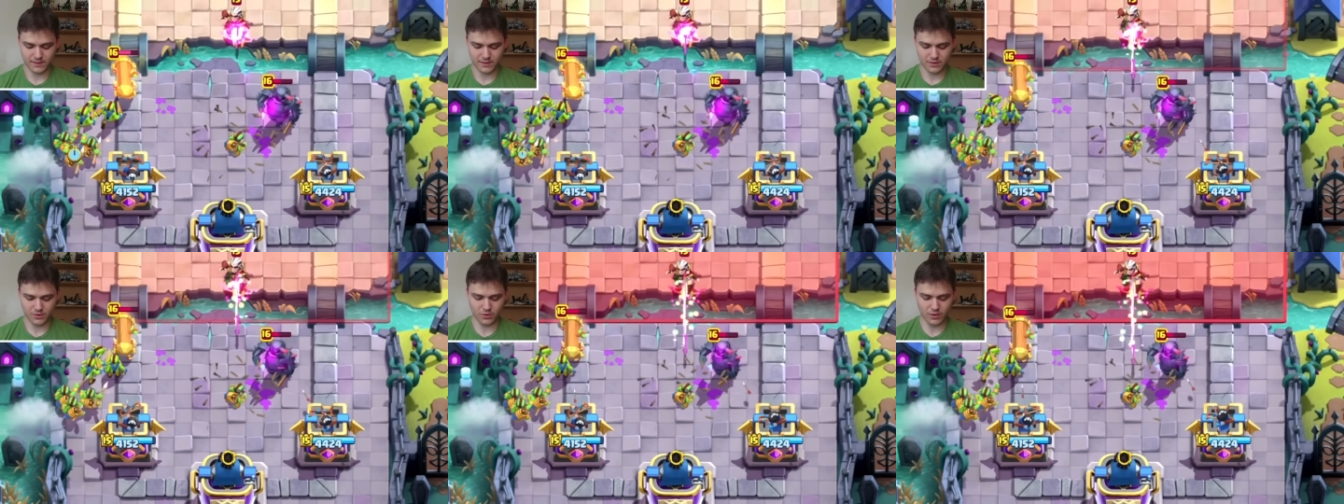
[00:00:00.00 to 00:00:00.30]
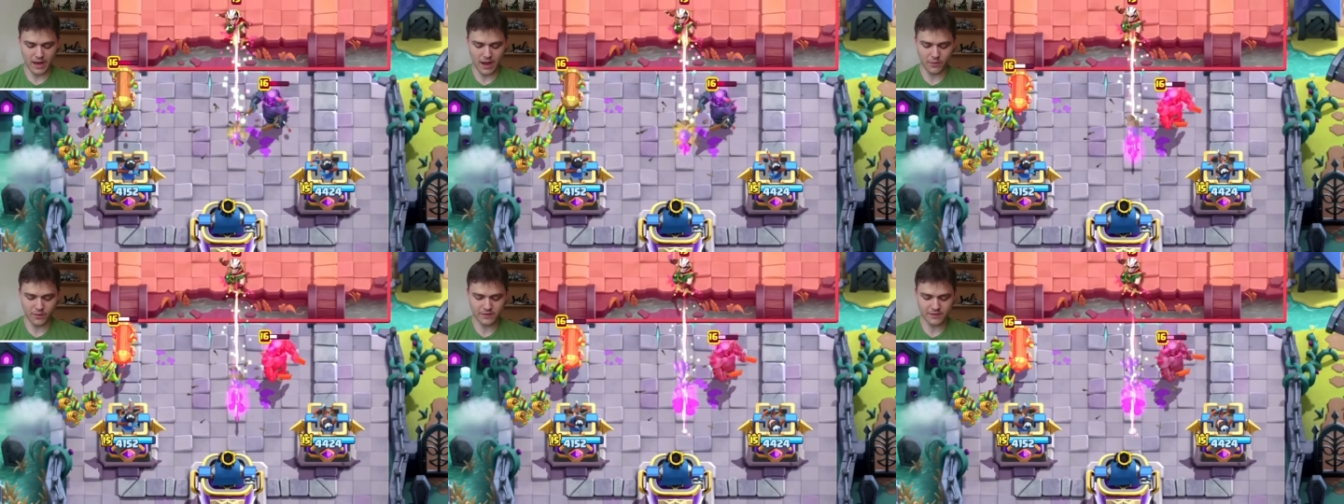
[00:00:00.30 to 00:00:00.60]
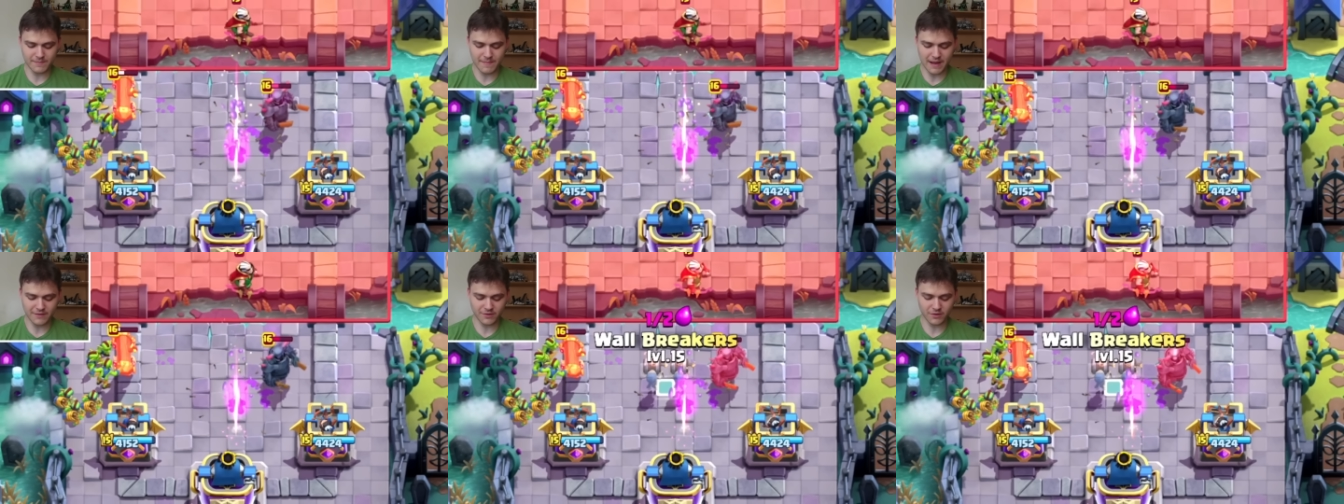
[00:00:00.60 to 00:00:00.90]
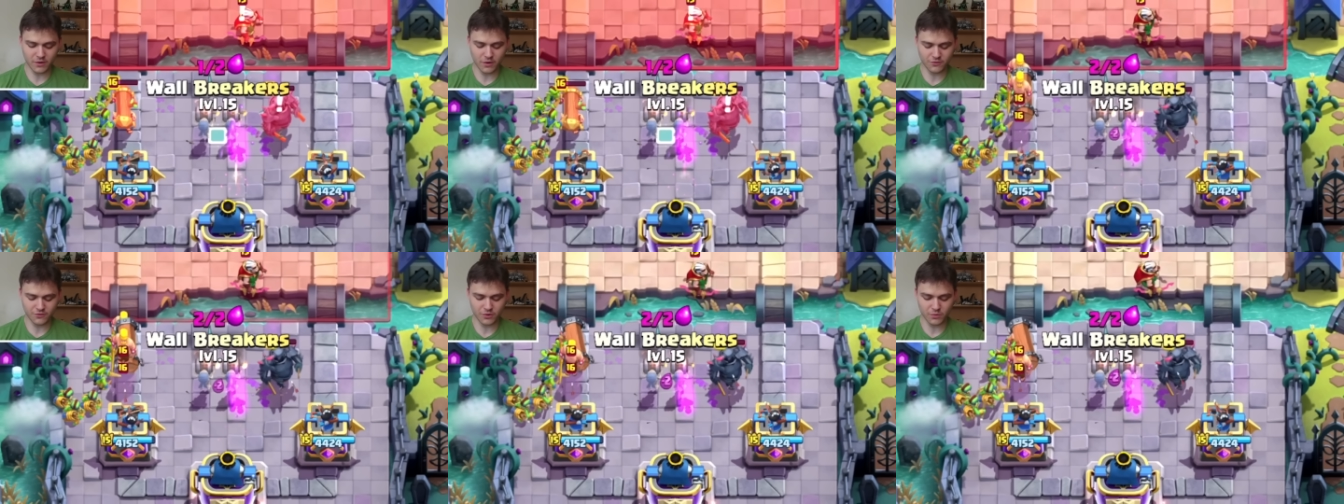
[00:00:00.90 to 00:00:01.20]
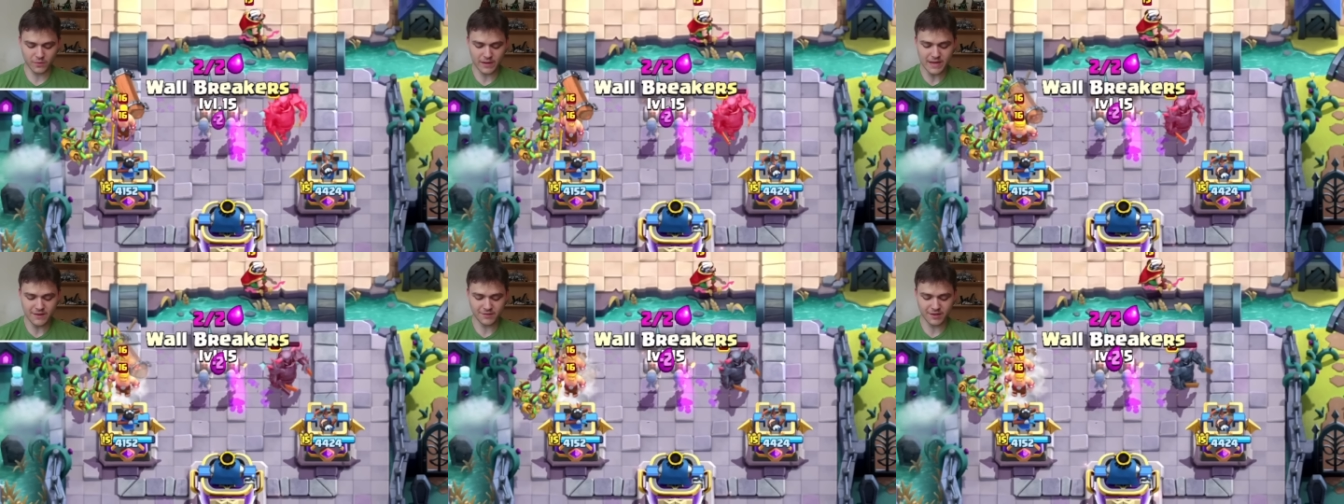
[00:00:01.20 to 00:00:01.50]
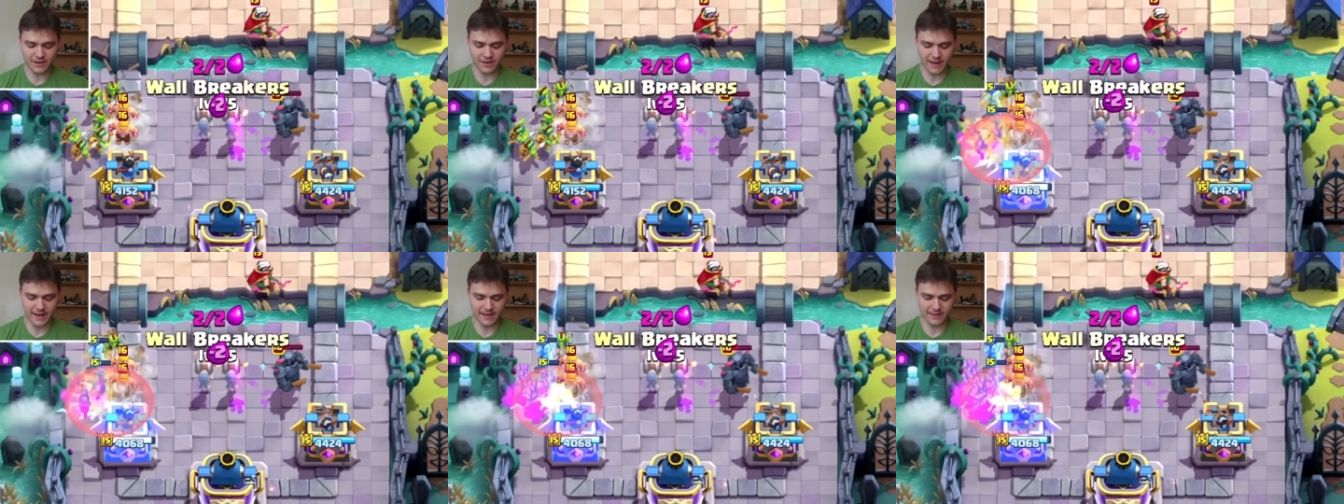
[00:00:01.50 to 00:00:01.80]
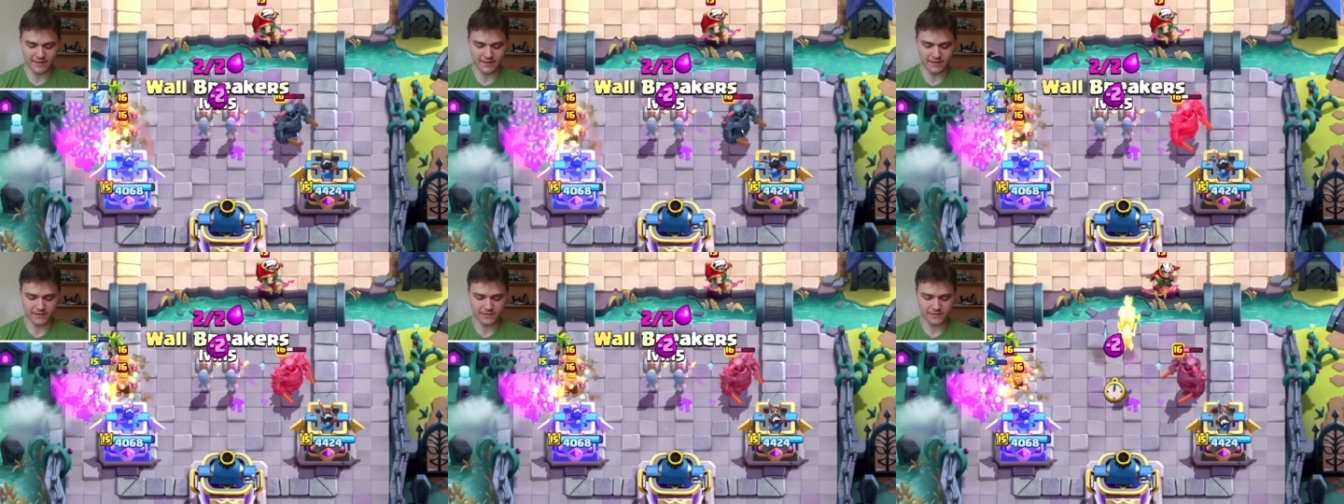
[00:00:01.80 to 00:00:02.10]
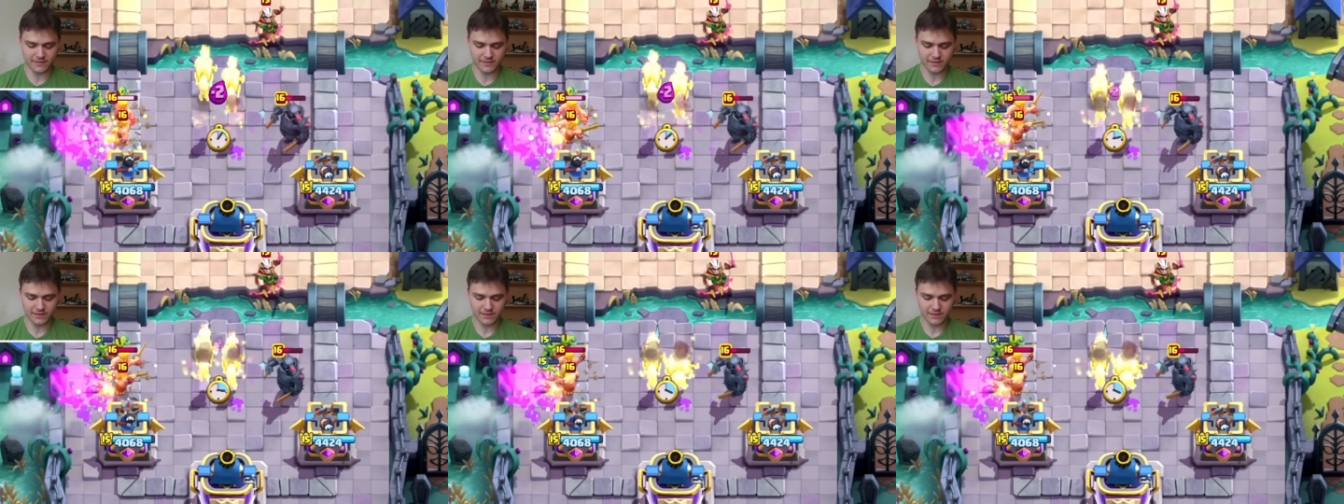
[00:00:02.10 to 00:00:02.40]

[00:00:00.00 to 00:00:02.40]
Dude, how is the Magic Archer reaching like this?